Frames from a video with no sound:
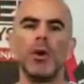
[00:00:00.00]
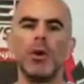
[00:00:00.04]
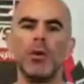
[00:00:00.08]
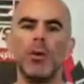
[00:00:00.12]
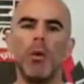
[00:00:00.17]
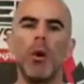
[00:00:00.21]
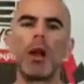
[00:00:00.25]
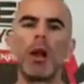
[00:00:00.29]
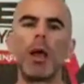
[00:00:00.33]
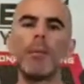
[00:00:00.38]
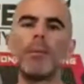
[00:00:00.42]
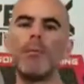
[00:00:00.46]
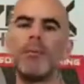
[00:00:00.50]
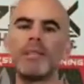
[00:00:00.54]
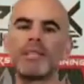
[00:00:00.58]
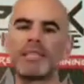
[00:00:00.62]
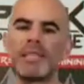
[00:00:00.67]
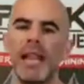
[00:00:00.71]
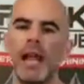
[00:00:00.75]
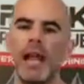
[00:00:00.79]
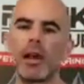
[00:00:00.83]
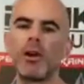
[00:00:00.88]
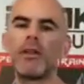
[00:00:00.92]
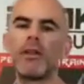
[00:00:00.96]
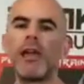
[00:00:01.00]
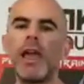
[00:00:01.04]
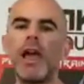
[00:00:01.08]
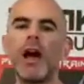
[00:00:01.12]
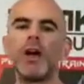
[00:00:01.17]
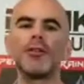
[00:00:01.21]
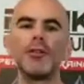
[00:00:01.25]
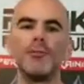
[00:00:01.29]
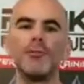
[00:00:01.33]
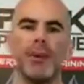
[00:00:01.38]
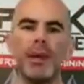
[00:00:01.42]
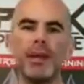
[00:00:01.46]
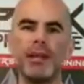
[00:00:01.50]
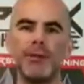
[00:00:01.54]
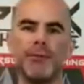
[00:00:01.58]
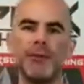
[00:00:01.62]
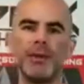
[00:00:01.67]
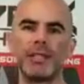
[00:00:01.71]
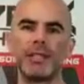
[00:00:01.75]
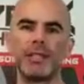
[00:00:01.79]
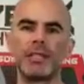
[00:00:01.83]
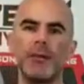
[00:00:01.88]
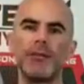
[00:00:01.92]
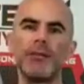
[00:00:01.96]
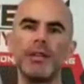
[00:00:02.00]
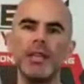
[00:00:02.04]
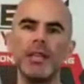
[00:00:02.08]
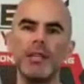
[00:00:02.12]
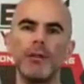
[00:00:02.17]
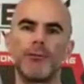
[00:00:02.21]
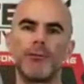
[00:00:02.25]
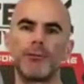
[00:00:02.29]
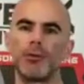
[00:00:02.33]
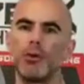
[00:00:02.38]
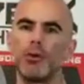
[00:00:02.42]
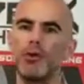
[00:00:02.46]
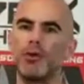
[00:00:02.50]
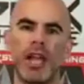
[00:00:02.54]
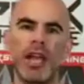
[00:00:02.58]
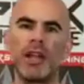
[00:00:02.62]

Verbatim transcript: won't I be missing out on all the healthy benefits of eating fruits?